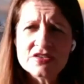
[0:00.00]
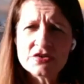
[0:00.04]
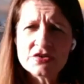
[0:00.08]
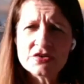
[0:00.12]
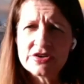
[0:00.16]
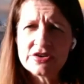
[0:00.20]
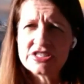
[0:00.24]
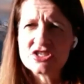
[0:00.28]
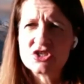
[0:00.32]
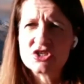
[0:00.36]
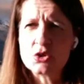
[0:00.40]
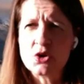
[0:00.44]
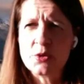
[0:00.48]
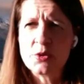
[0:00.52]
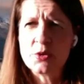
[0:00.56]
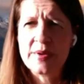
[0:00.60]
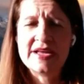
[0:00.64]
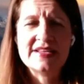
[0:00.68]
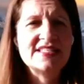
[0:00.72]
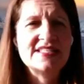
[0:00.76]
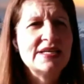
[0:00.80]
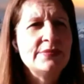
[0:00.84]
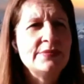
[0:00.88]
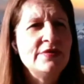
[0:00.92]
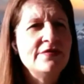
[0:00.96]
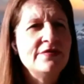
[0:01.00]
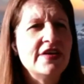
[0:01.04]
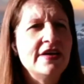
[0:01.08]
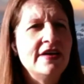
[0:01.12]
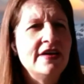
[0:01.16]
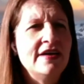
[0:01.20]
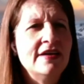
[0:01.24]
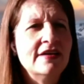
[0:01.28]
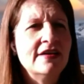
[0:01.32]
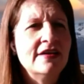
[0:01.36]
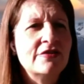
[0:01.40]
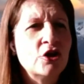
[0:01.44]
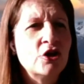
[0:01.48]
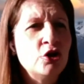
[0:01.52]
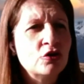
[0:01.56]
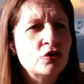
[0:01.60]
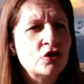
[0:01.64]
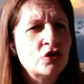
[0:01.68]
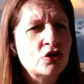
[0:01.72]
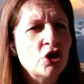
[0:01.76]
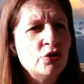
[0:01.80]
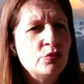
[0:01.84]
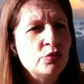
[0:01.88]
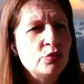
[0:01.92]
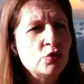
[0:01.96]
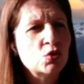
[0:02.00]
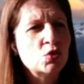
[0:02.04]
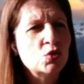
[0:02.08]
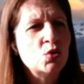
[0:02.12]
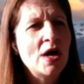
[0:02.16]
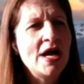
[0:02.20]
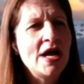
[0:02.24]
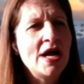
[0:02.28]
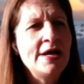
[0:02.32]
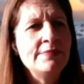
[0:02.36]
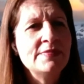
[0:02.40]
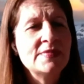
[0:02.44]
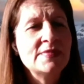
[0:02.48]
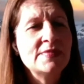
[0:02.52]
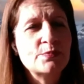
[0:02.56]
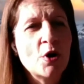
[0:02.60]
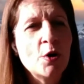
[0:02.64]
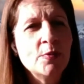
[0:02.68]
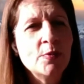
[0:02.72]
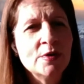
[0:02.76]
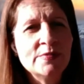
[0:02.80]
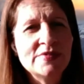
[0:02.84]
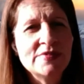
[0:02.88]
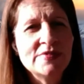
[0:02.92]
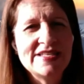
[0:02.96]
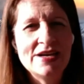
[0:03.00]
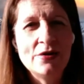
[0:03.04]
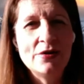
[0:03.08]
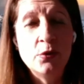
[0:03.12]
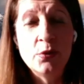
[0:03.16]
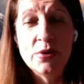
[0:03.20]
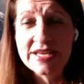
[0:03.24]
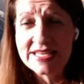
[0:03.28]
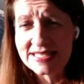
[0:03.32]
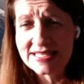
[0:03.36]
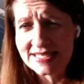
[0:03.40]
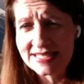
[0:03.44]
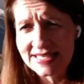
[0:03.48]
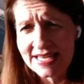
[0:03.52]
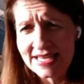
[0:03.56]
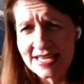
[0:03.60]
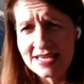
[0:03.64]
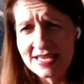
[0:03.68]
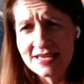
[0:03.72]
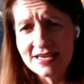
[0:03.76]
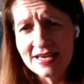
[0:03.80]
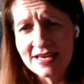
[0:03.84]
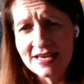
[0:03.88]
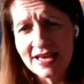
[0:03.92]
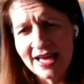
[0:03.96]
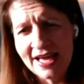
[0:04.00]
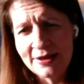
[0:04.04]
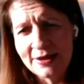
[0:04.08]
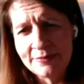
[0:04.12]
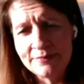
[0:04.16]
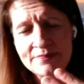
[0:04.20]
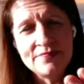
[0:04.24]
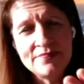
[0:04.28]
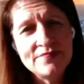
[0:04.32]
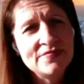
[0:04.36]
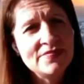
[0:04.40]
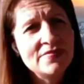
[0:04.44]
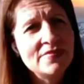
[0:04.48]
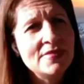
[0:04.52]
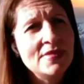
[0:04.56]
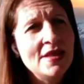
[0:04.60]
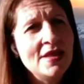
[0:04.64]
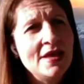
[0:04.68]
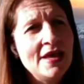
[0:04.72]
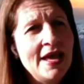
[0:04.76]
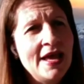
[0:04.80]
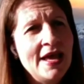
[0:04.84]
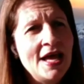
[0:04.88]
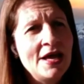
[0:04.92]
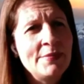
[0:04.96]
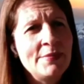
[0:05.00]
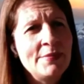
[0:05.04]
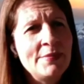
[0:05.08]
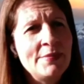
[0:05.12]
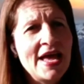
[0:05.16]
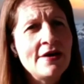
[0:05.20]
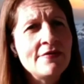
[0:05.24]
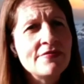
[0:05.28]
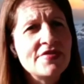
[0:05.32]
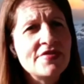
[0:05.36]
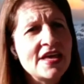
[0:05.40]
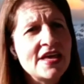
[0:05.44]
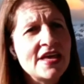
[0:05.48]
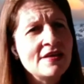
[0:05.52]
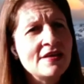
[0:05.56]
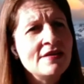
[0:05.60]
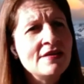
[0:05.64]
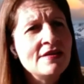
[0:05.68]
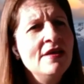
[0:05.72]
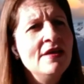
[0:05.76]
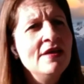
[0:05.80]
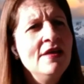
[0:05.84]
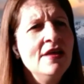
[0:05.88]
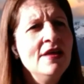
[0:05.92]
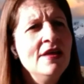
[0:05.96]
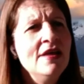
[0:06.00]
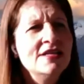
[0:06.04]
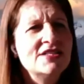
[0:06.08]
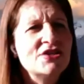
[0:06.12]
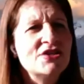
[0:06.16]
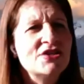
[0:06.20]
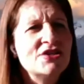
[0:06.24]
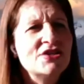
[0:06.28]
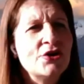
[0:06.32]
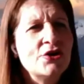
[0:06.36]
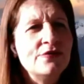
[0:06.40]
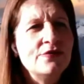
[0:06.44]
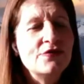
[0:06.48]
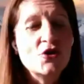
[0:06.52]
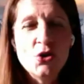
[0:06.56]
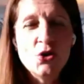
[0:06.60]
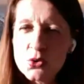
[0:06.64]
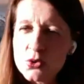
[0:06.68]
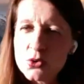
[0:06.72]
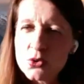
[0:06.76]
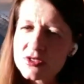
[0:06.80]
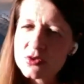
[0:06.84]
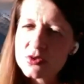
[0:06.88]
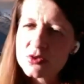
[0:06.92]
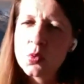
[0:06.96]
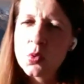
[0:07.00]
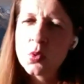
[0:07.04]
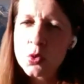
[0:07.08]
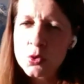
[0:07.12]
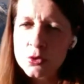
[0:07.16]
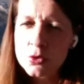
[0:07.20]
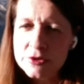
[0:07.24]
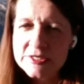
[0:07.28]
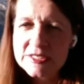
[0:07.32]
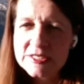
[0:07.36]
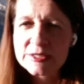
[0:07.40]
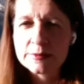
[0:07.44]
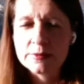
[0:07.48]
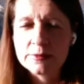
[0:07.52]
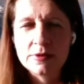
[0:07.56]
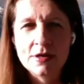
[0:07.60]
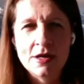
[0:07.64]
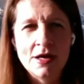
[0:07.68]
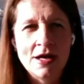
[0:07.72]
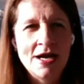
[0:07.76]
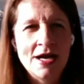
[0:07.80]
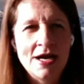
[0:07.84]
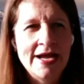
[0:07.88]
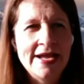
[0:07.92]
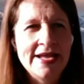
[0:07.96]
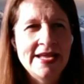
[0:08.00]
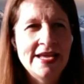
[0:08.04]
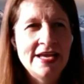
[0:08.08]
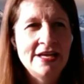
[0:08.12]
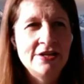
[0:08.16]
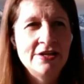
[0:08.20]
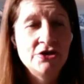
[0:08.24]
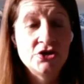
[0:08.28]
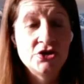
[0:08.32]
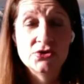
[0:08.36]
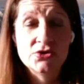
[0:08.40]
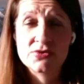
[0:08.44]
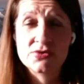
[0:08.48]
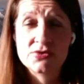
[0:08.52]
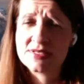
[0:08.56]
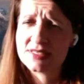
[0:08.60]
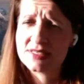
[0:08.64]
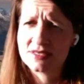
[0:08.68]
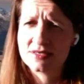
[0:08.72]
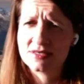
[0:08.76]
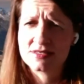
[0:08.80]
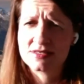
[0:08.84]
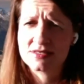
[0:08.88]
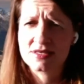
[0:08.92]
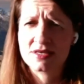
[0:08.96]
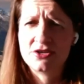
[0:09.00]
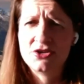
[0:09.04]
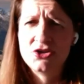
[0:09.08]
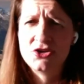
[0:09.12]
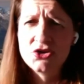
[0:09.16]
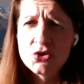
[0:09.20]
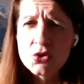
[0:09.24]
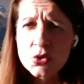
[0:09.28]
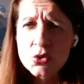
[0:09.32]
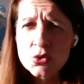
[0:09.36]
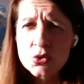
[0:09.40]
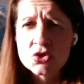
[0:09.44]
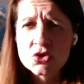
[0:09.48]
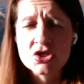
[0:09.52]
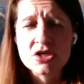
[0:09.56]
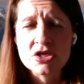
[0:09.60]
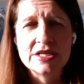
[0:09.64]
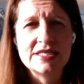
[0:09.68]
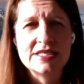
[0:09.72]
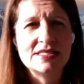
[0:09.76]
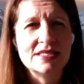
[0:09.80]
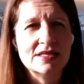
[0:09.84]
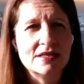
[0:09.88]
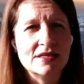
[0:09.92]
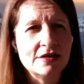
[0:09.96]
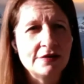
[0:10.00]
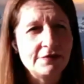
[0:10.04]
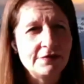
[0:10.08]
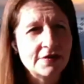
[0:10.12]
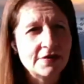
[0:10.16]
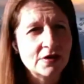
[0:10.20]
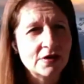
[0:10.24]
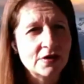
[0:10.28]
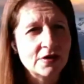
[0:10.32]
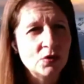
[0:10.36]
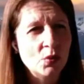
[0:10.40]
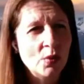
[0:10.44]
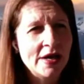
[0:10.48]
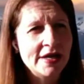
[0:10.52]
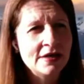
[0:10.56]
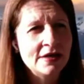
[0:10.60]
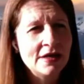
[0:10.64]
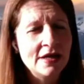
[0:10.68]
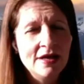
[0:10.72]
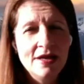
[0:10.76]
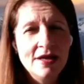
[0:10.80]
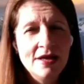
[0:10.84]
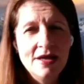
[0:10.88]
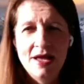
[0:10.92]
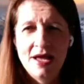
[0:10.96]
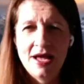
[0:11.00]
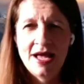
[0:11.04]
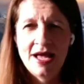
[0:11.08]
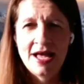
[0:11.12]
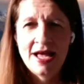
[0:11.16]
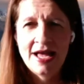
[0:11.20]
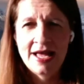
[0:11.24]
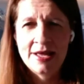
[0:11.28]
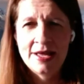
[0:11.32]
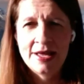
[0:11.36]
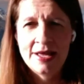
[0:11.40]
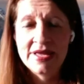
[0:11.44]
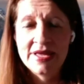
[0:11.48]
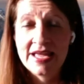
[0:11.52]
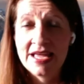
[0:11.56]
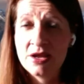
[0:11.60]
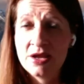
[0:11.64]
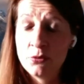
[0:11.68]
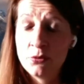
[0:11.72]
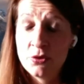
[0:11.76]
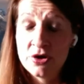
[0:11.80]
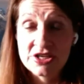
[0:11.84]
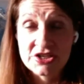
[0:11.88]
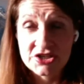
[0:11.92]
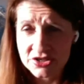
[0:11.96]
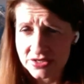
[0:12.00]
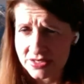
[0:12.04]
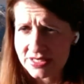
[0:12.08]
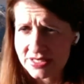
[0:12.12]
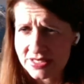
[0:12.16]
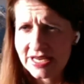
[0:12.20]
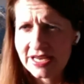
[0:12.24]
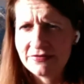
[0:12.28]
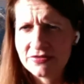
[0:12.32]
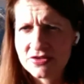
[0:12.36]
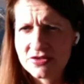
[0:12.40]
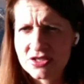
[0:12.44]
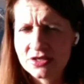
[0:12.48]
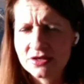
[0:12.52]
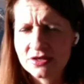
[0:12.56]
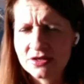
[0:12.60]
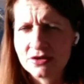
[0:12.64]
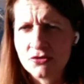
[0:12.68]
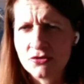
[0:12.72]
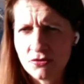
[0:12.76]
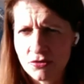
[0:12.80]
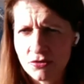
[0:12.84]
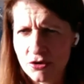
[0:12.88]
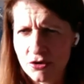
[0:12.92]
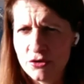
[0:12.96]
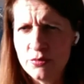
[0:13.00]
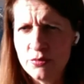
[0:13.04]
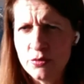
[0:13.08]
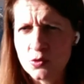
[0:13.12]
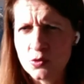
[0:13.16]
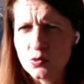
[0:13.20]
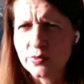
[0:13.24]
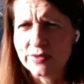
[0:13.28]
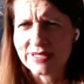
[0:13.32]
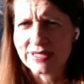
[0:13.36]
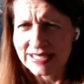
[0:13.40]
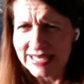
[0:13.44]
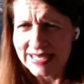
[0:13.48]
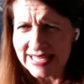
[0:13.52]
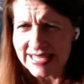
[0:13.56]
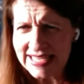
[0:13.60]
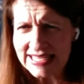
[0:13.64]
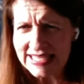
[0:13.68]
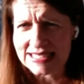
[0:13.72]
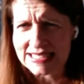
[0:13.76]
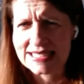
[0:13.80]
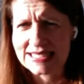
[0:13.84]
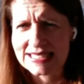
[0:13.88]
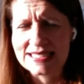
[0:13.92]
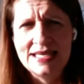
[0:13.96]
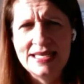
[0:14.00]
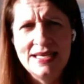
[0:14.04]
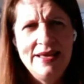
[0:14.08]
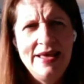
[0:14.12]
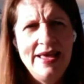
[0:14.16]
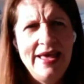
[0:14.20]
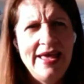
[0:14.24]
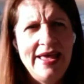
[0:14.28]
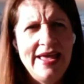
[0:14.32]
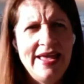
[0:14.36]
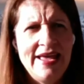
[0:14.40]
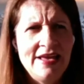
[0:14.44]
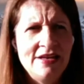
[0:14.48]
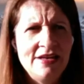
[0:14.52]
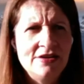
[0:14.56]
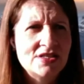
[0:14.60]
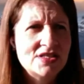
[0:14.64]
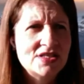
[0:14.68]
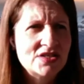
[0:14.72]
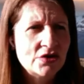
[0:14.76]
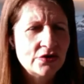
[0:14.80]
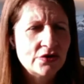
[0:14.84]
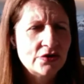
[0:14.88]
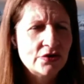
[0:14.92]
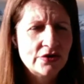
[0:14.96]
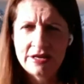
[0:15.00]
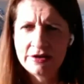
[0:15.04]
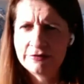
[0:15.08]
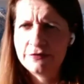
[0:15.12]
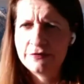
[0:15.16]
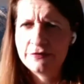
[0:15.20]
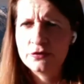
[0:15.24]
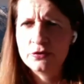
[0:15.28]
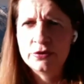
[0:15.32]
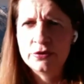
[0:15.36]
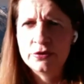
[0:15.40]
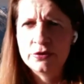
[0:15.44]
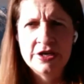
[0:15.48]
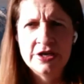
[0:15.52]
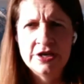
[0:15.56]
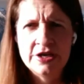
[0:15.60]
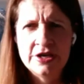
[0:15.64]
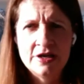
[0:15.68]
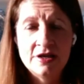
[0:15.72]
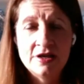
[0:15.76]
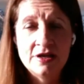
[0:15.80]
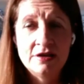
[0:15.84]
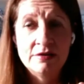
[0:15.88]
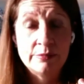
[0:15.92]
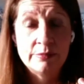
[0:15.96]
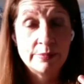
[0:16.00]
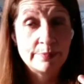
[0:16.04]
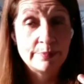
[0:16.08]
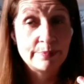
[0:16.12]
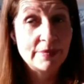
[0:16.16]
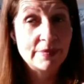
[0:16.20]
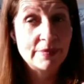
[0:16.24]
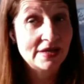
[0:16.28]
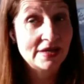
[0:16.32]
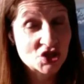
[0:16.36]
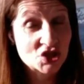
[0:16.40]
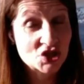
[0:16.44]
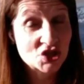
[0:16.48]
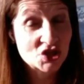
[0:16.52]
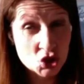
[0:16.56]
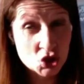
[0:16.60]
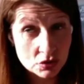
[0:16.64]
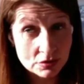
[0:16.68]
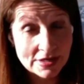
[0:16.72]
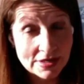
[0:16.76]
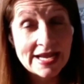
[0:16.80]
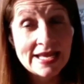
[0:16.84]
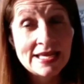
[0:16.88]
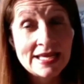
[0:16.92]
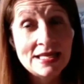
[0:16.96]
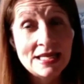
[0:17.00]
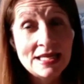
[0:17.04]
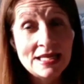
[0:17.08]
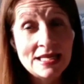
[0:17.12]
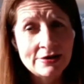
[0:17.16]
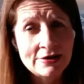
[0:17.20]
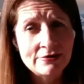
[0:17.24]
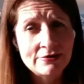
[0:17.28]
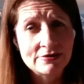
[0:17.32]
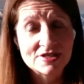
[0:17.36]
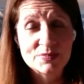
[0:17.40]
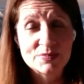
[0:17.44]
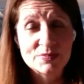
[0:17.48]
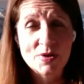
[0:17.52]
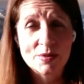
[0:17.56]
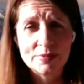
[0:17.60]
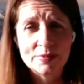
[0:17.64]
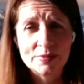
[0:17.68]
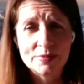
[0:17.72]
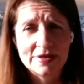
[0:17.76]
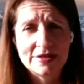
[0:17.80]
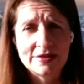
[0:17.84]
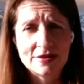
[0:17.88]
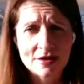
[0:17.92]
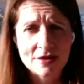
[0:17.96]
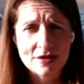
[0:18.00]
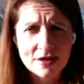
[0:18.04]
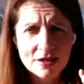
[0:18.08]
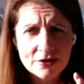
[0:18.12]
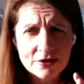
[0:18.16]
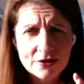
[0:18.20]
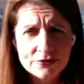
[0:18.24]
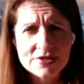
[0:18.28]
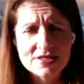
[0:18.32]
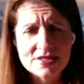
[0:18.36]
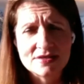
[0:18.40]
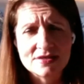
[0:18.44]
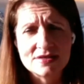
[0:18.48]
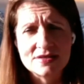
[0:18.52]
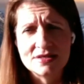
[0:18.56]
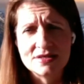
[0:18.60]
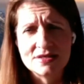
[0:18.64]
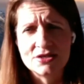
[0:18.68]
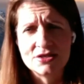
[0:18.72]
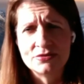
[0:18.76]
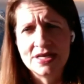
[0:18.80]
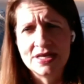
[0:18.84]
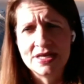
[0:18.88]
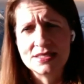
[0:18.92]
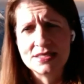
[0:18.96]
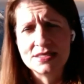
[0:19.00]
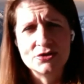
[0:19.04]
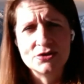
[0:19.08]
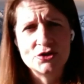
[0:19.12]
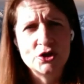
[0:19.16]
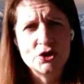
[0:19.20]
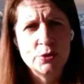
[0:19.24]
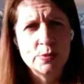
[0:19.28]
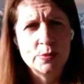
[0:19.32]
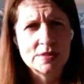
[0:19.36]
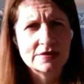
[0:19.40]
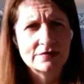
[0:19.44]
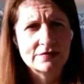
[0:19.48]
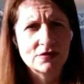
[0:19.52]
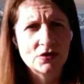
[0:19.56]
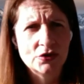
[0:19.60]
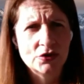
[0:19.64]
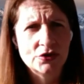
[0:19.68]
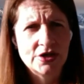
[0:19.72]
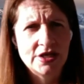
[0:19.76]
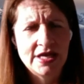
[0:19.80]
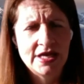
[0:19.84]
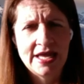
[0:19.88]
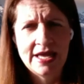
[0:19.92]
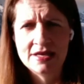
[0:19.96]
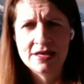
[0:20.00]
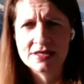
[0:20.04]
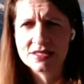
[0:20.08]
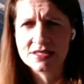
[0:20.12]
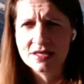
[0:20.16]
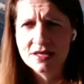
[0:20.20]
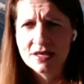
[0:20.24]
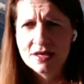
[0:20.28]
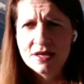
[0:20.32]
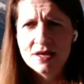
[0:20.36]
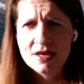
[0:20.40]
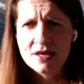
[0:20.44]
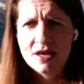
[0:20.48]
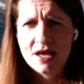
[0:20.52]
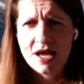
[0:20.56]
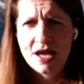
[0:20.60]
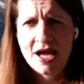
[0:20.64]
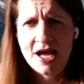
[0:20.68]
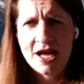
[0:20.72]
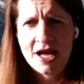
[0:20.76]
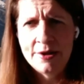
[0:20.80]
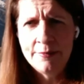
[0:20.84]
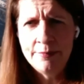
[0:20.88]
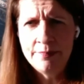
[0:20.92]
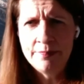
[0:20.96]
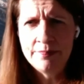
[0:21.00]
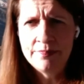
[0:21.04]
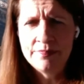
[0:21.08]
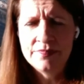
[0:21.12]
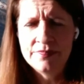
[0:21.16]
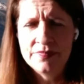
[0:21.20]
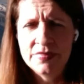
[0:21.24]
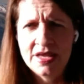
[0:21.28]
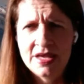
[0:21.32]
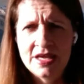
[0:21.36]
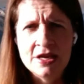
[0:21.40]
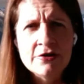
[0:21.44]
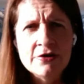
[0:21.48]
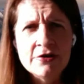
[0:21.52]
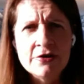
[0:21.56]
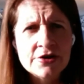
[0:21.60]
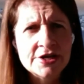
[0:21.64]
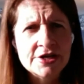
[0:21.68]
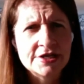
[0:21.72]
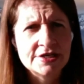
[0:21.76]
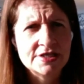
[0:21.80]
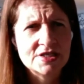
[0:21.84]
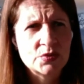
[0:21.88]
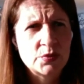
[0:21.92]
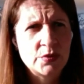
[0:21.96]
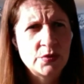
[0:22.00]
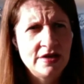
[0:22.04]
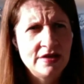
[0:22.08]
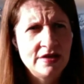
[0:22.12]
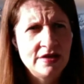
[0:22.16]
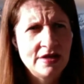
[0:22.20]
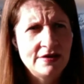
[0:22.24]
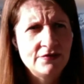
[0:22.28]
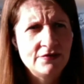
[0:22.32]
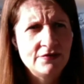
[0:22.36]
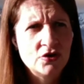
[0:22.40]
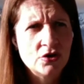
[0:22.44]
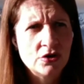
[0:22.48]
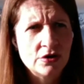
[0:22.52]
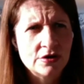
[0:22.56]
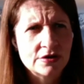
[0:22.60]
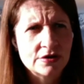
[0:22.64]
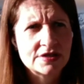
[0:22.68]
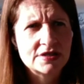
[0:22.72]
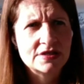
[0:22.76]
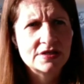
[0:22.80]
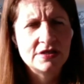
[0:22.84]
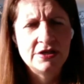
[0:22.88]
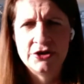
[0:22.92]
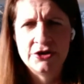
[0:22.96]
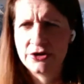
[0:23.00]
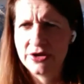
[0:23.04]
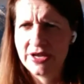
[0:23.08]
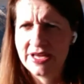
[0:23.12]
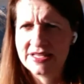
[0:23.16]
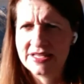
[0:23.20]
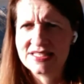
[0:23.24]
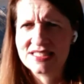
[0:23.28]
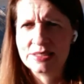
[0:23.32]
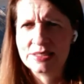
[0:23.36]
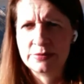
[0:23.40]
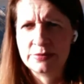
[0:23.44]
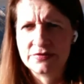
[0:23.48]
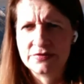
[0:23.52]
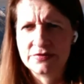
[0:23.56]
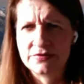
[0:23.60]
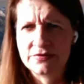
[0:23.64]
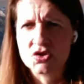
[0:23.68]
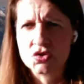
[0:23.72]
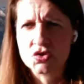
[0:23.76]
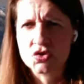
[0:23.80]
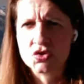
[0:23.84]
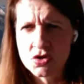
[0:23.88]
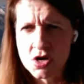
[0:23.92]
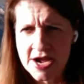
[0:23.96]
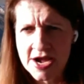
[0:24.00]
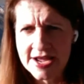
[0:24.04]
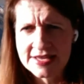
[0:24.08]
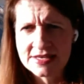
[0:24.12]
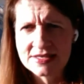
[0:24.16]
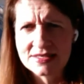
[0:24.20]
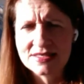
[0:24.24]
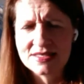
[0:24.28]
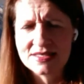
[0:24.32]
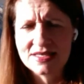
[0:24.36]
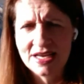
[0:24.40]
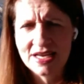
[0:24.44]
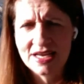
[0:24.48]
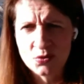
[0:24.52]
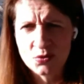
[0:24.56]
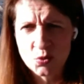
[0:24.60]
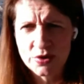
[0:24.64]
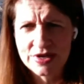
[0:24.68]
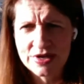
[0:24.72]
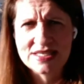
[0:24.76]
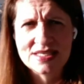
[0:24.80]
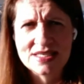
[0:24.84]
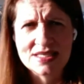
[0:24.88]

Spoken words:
So we just talk about some of the global problems that we see out there. So of course, water supply and use is a hugely significant one. And we just have to grow more with less. And so California, Australia is probably the closest to us in terms of looking at areas where they've got, had some of the driest and